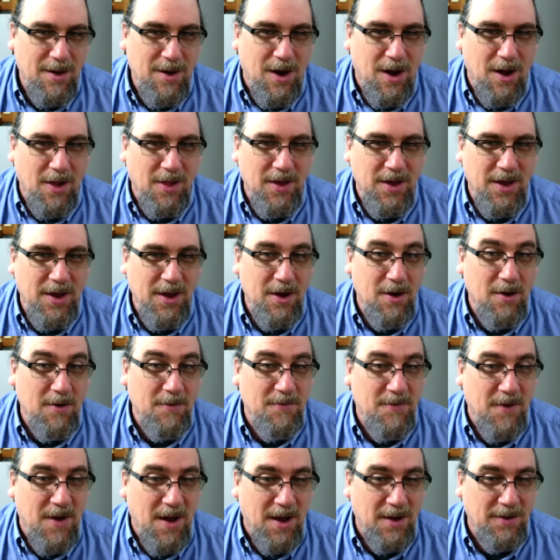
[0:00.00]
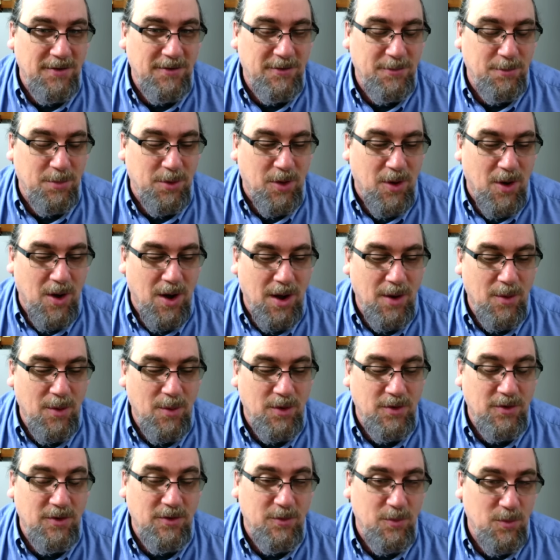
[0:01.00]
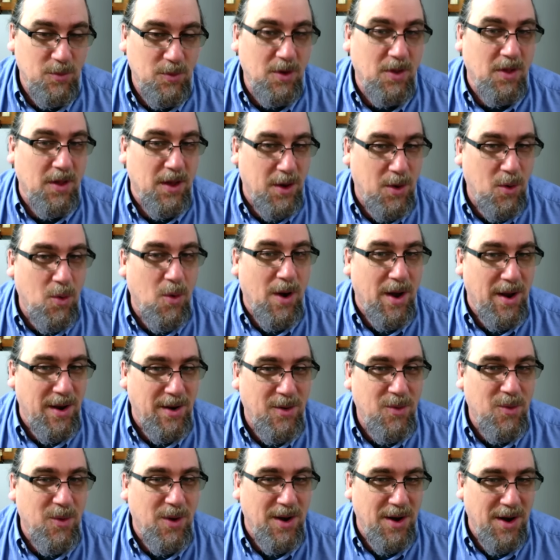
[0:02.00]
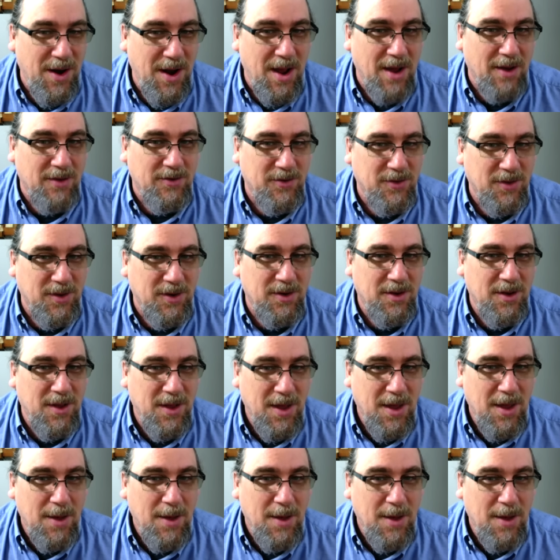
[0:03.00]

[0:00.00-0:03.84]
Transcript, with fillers: colleague Irfan's blog, which is really quite quite an excellent